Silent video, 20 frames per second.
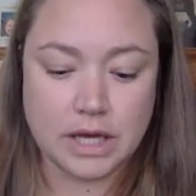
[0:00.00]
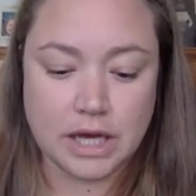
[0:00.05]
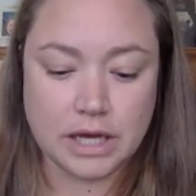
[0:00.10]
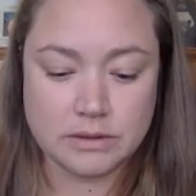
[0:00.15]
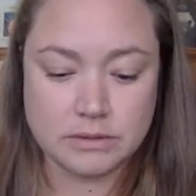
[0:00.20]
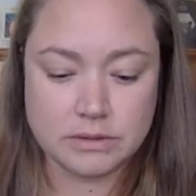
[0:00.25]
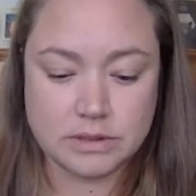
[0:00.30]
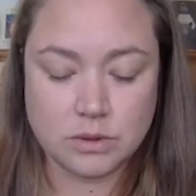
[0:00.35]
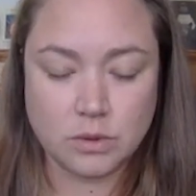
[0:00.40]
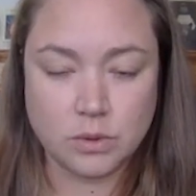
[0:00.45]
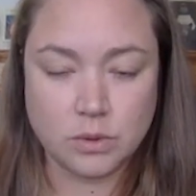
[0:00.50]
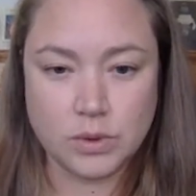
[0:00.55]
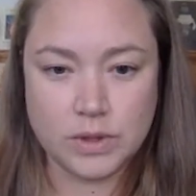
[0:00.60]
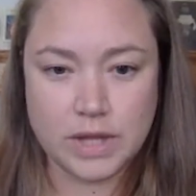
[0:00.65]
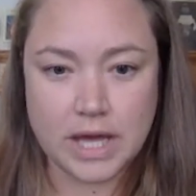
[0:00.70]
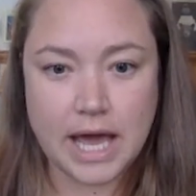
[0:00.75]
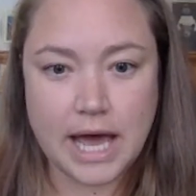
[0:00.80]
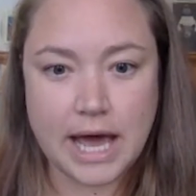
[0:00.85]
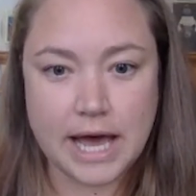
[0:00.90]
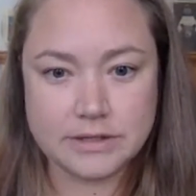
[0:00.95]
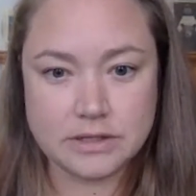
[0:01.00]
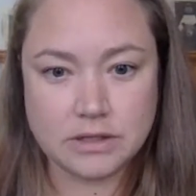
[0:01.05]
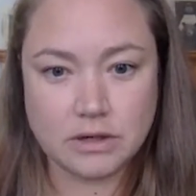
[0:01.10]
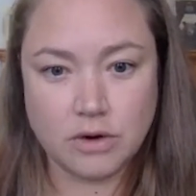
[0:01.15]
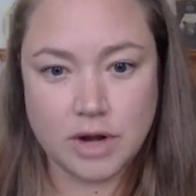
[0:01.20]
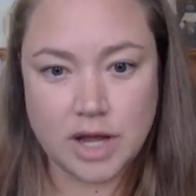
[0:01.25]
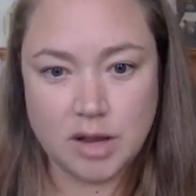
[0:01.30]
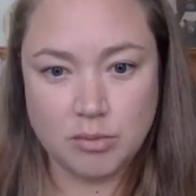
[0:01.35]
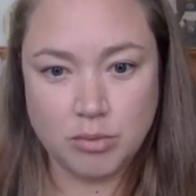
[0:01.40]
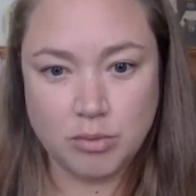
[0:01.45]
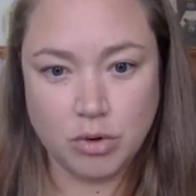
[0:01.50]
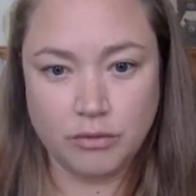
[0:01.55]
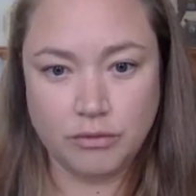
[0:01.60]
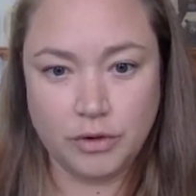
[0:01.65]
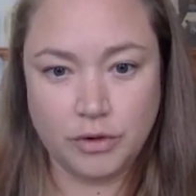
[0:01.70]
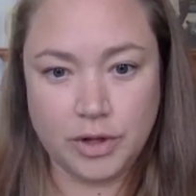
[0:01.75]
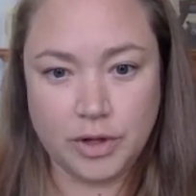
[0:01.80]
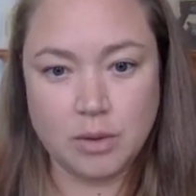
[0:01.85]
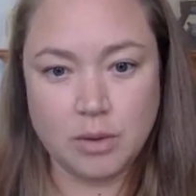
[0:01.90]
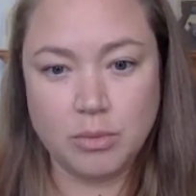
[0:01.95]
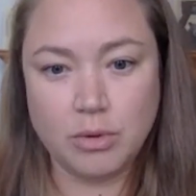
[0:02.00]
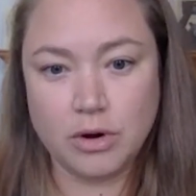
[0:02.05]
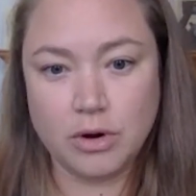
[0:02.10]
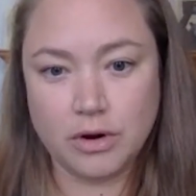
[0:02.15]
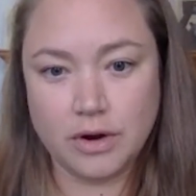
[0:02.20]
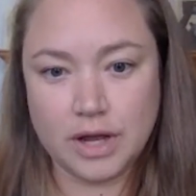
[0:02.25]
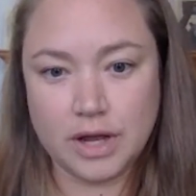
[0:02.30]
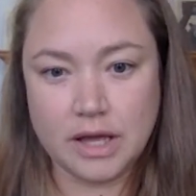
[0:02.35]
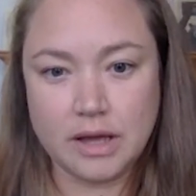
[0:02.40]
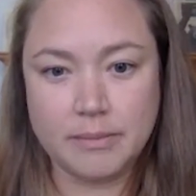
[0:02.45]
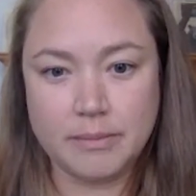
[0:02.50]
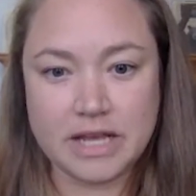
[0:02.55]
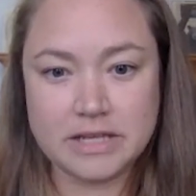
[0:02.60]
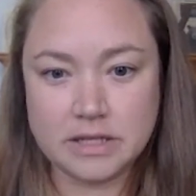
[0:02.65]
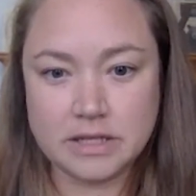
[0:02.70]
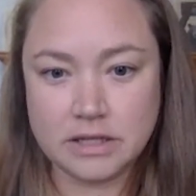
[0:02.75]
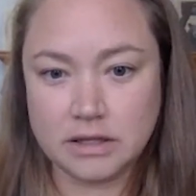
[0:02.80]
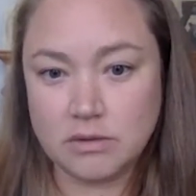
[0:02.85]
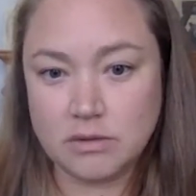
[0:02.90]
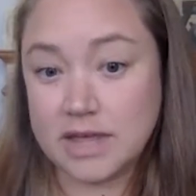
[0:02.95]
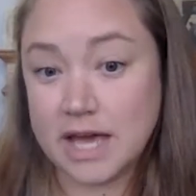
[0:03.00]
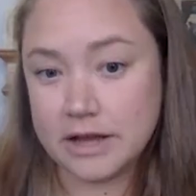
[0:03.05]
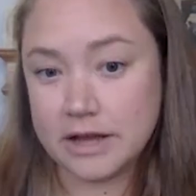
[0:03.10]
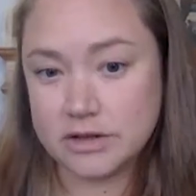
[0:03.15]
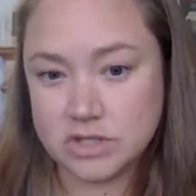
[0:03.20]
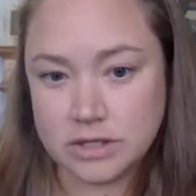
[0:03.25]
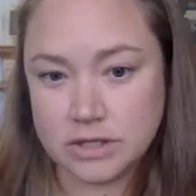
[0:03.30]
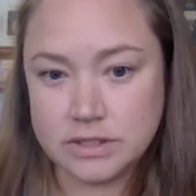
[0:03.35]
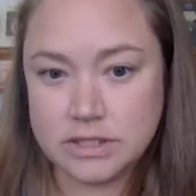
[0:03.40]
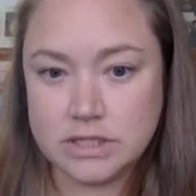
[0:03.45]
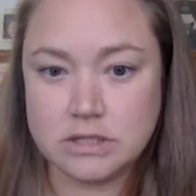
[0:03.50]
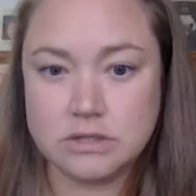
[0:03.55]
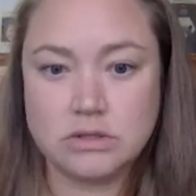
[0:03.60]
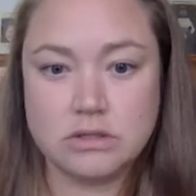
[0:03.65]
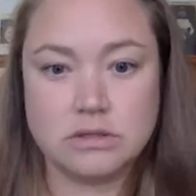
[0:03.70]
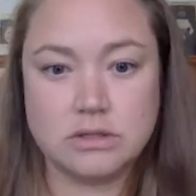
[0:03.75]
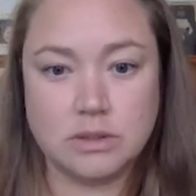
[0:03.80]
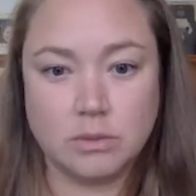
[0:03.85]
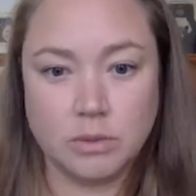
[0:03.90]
a school that has a great portfolio program, ideally with adjunct teachers that